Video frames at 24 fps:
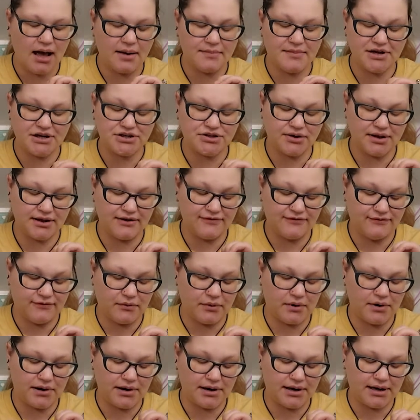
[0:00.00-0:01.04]
There's only
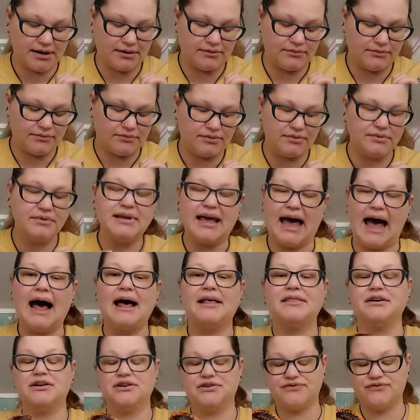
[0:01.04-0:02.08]
4, yeah,
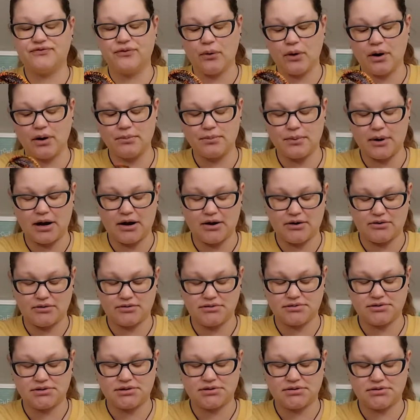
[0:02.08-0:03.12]
there's 4
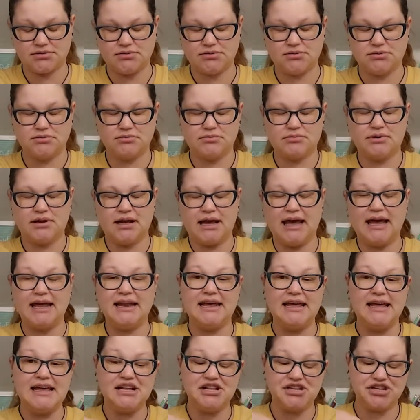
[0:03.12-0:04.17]
rows in
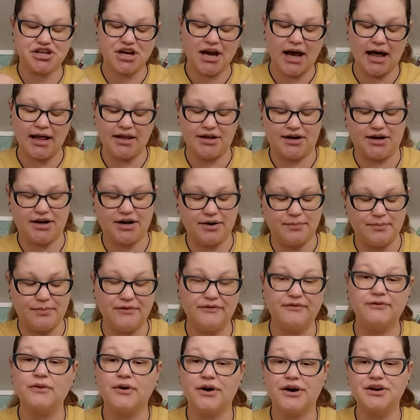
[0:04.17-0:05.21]
each color
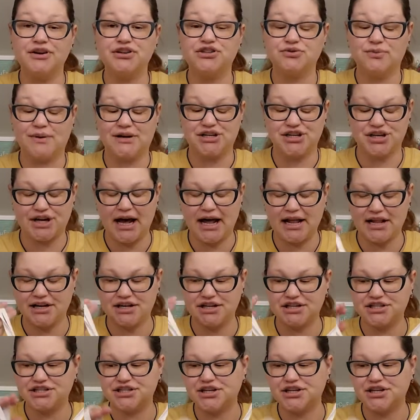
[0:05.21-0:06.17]
before you switch colors.